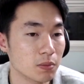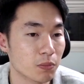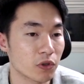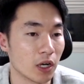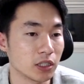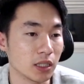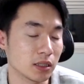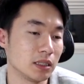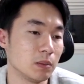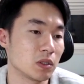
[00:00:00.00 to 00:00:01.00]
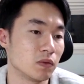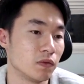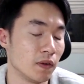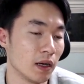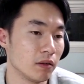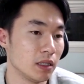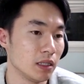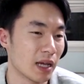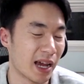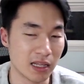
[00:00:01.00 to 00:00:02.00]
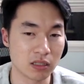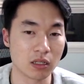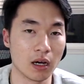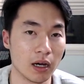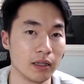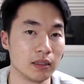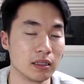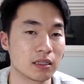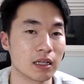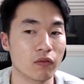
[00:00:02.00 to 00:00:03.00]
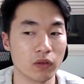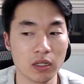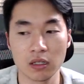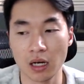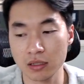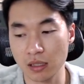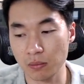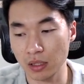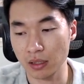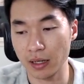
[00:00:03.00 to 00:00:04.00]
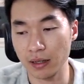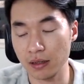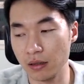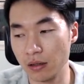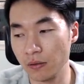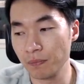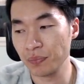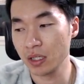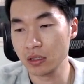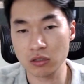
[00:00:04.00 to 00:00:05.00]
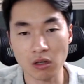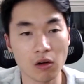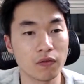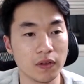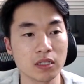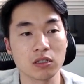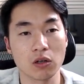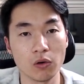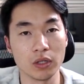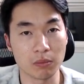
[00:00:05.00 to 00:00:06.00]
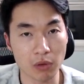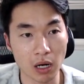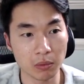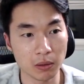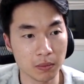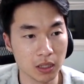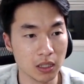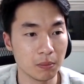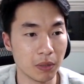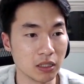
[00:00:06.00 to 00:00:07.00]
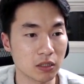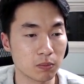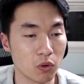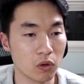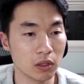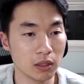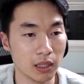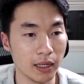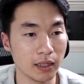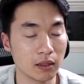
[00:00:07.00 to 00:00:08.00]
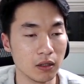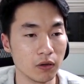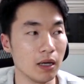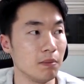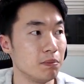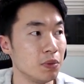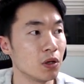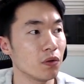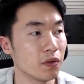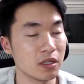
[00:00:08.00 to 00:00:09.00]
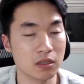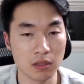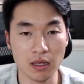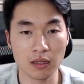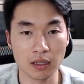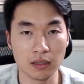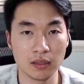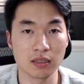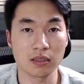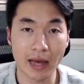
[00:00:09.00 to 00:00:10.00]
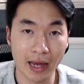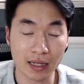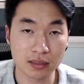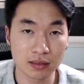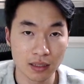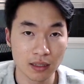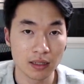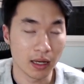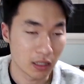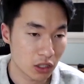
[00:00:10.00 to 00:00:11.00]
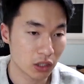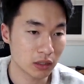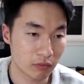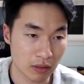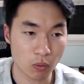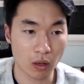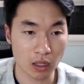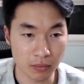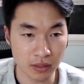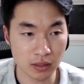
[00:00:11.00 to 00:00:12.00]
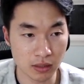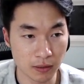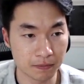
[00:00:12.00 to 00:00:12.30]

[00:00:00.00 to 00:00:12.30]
project seems very hands-on. It's definitely not something like, solve this coding problem, but it's more like, okay, build this thing that does X, and here are the requirements.